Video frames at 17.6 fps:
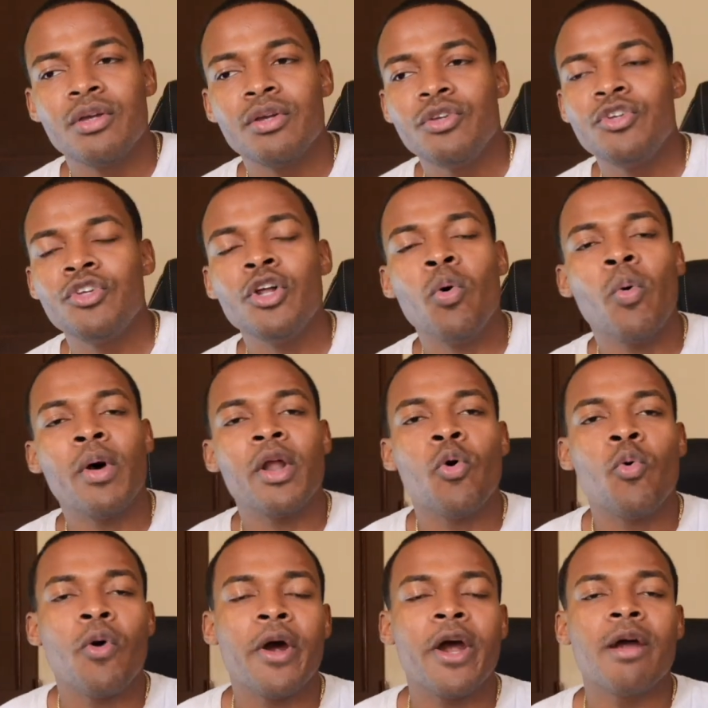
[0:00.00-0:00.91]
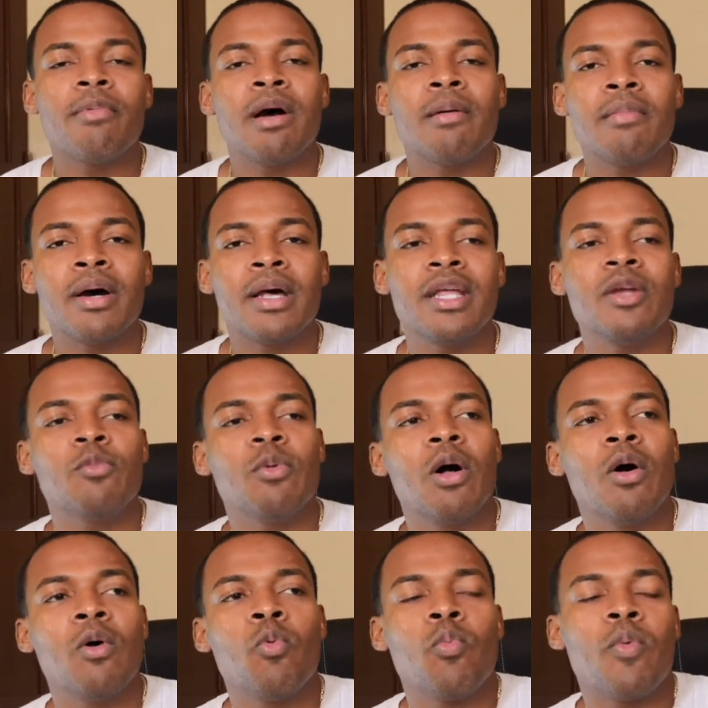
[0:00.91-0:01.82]
You don't want to worry about money?
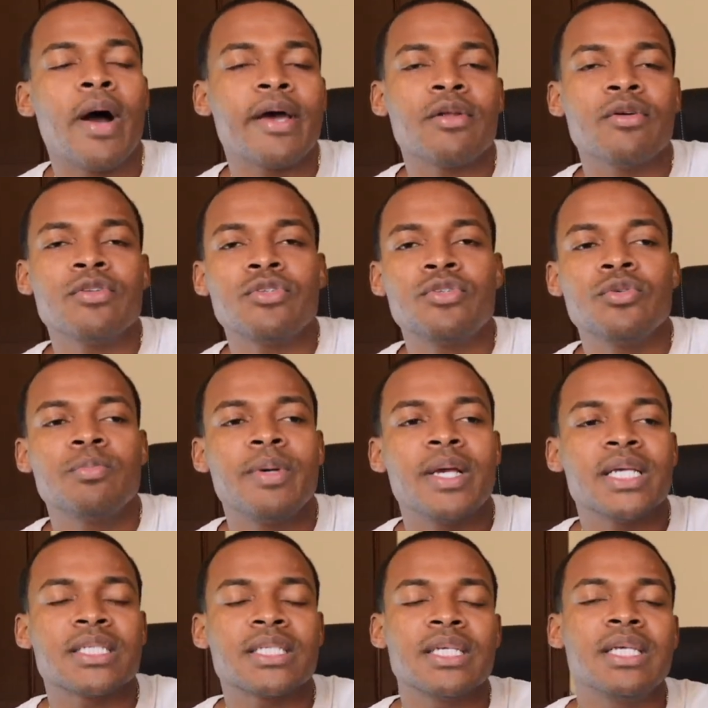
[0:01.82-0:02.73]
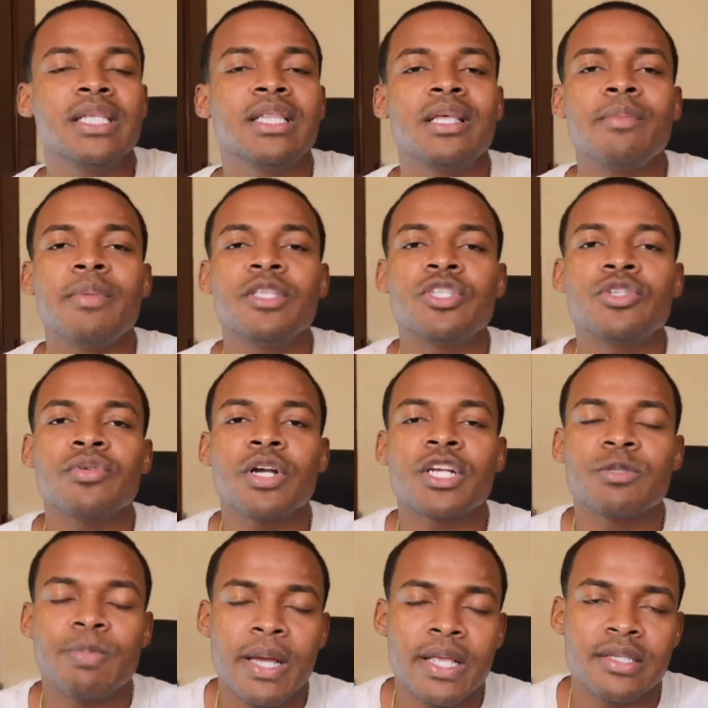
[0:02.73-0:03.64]
Well, why don't you basically limit your
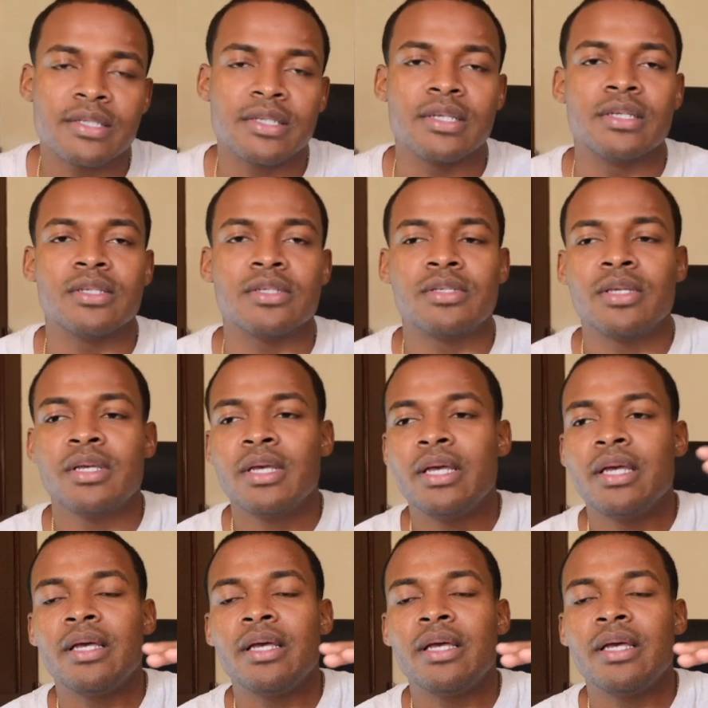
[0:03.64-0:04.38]
expenses,